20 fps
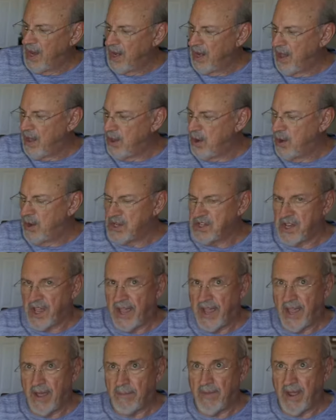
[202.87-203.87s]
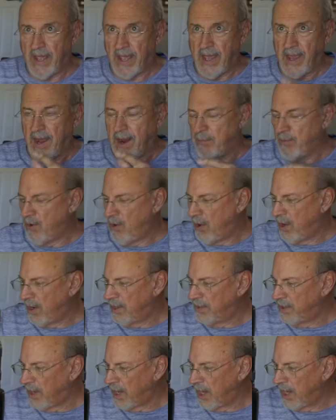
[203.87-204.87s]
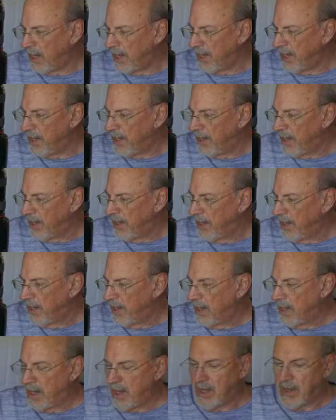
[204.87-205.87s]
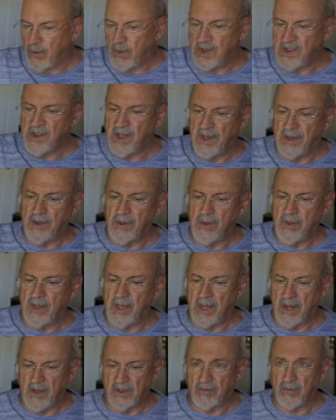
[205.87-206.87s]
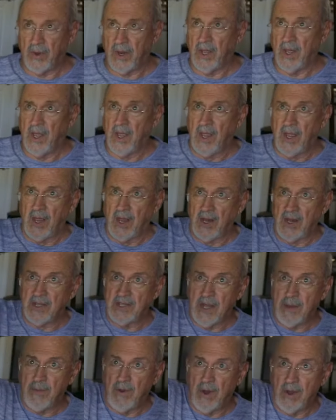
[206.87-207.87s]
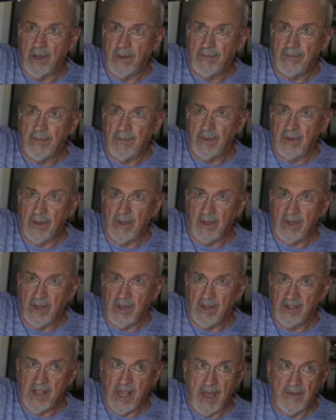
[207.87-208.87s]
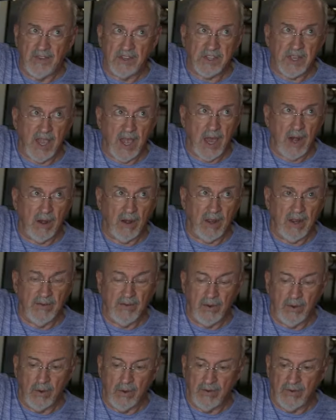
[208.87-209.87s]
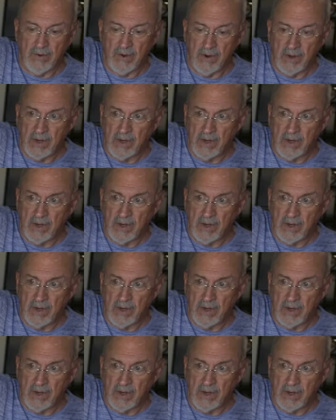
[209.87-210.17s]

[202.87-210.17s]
you notice I have my camera on a delay, and the reason I do that is because I'm on I have this cantilevered over.